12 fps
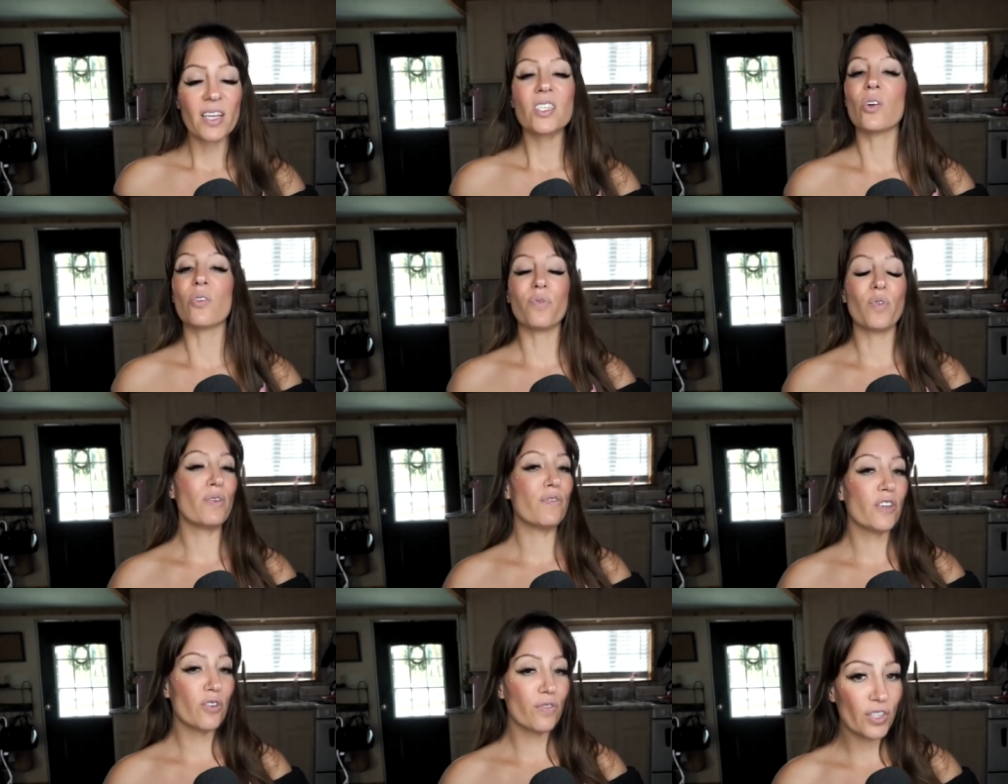So if we
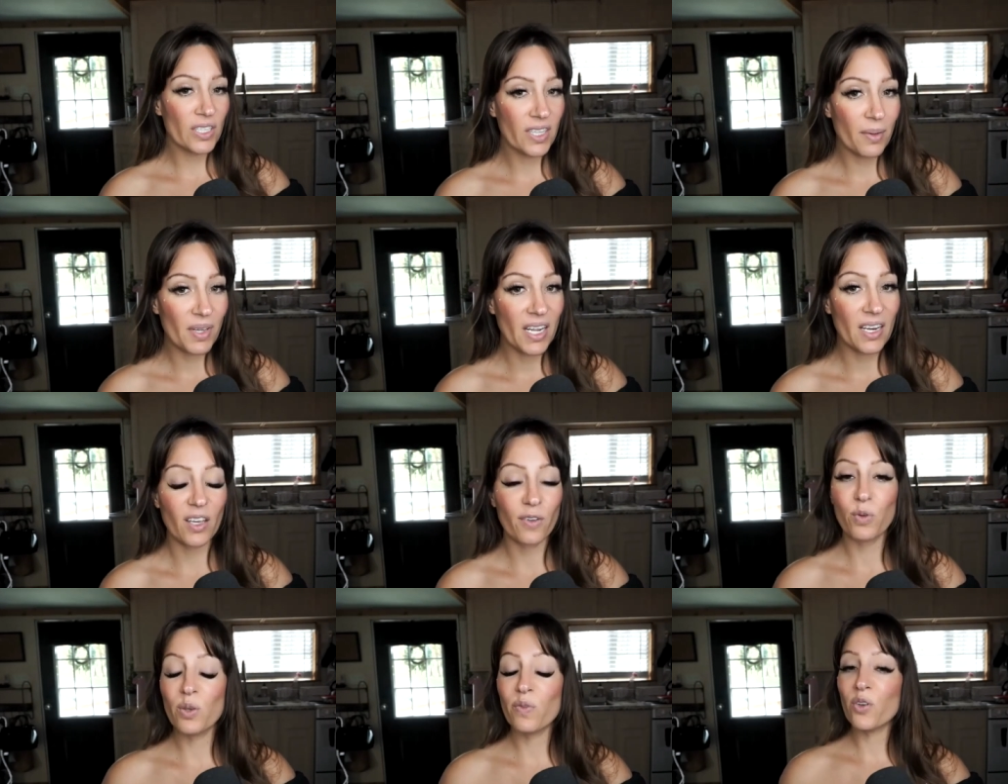feel very limited, if
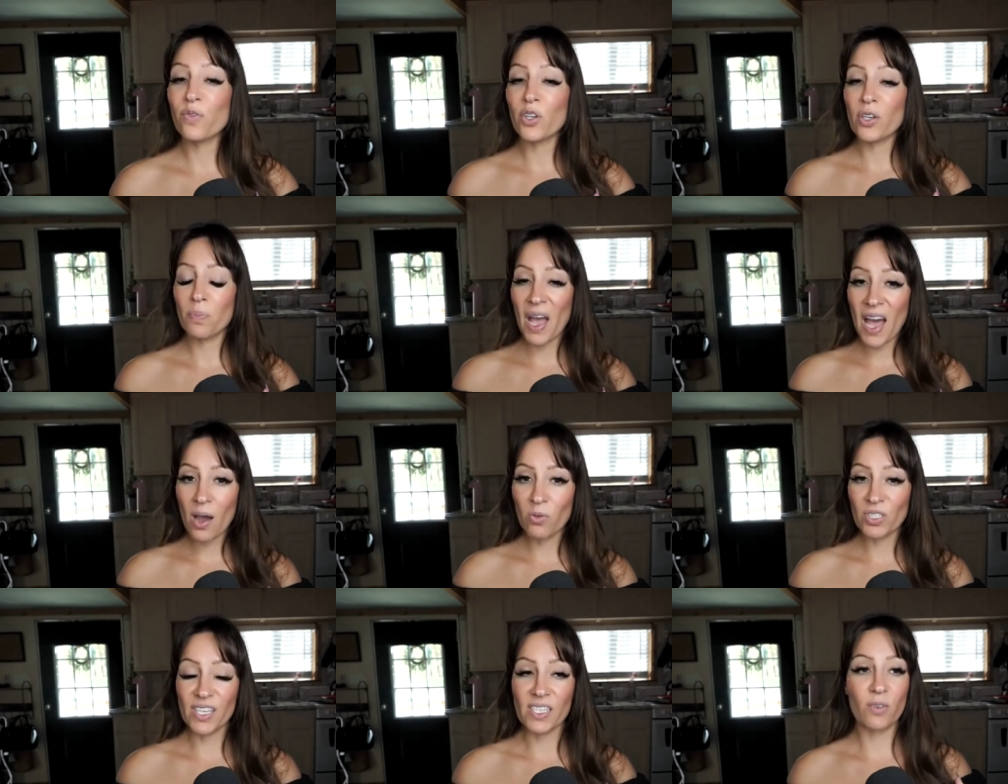we feel very
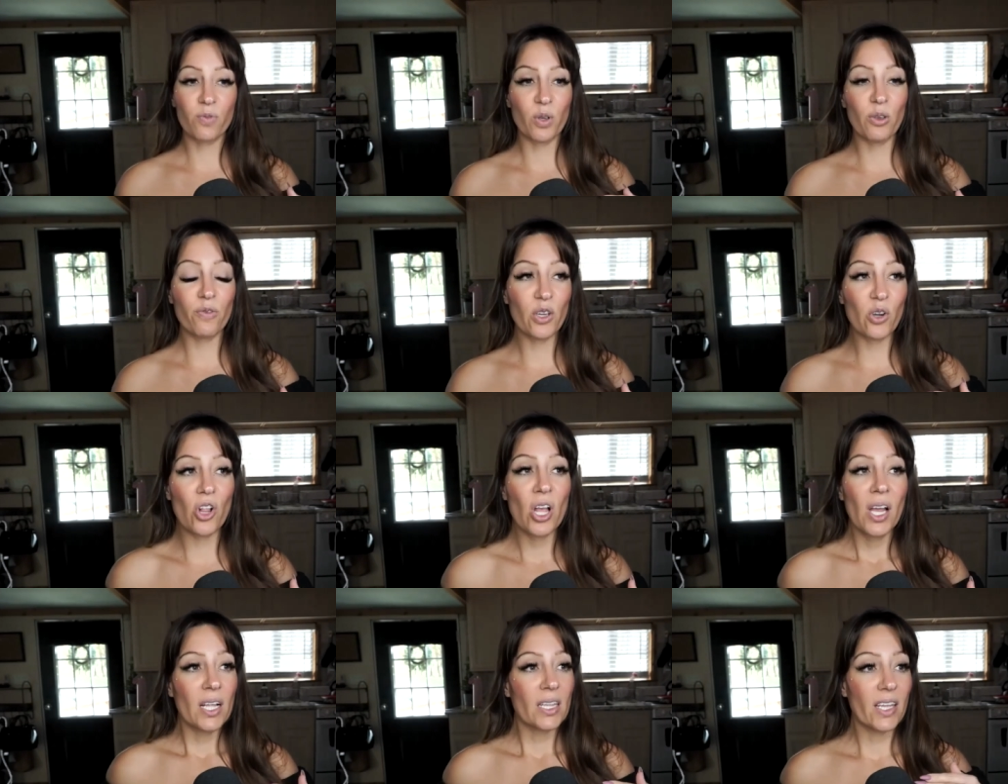powerless, if we feel
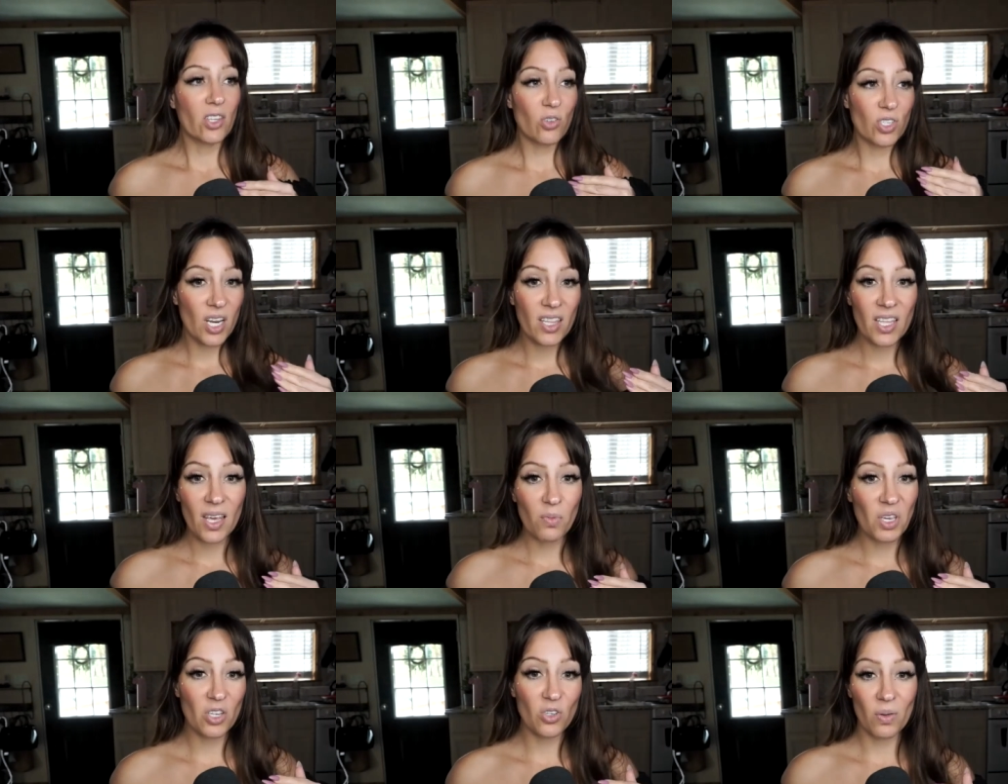like there's nothing that we
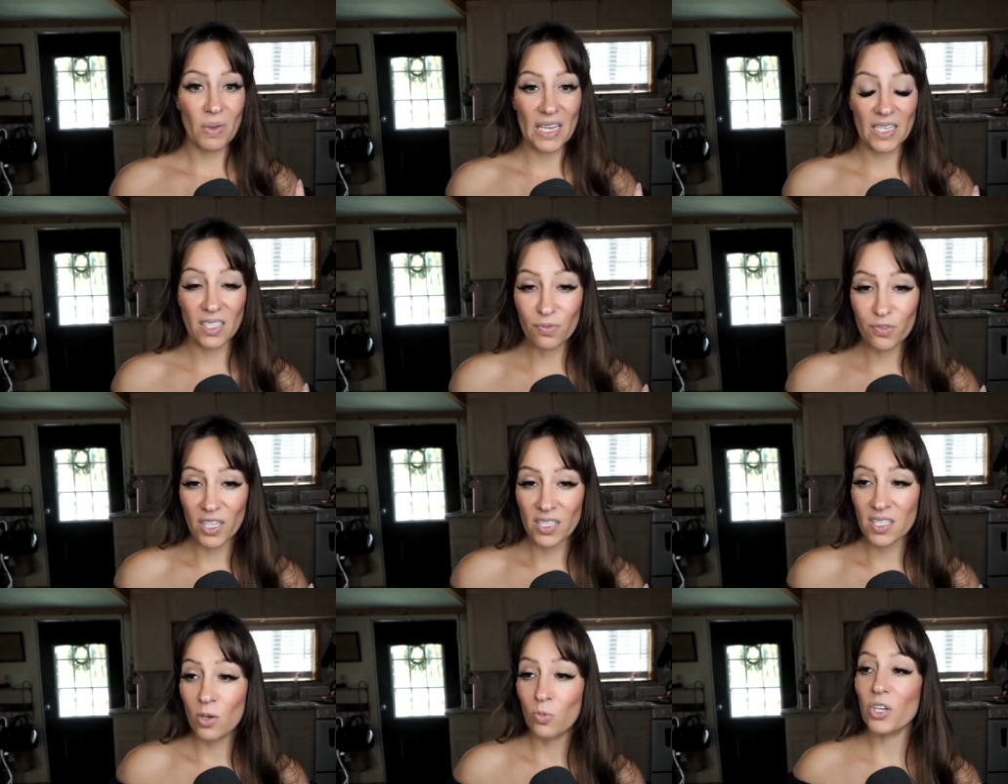can do to make a
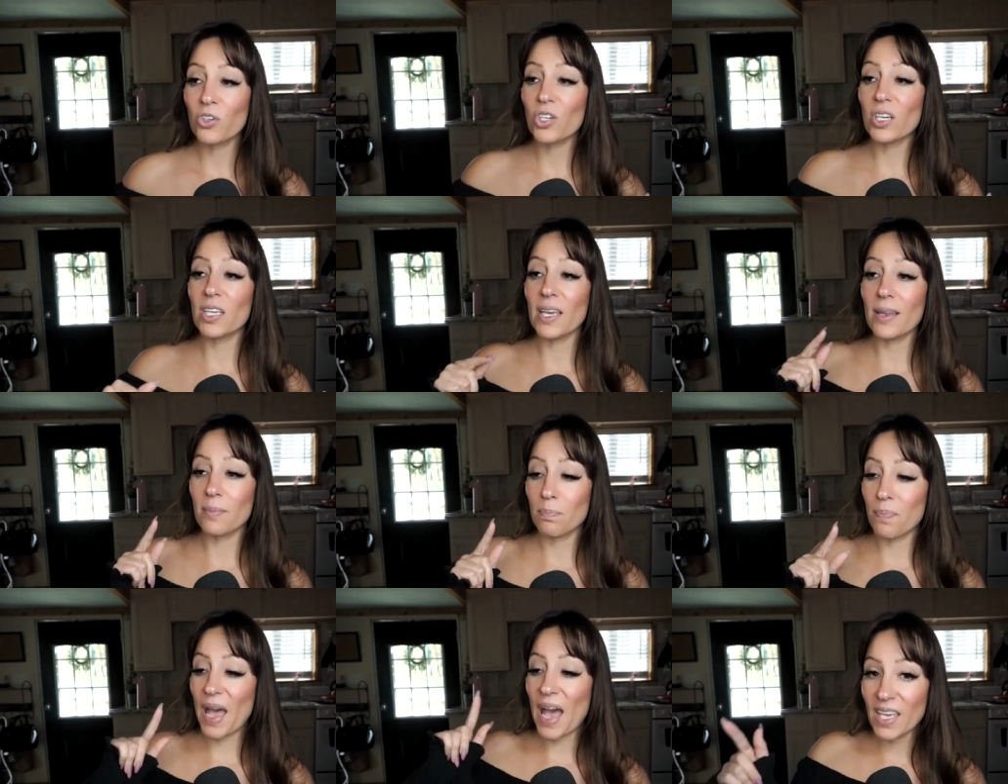difference, we are going to get
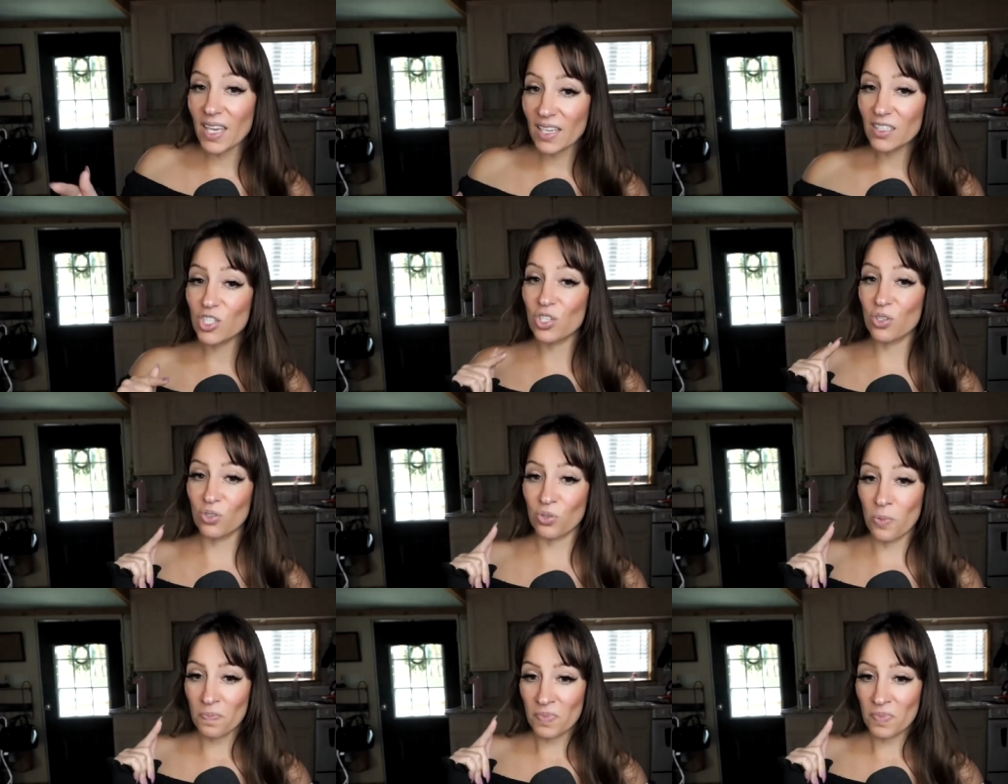back into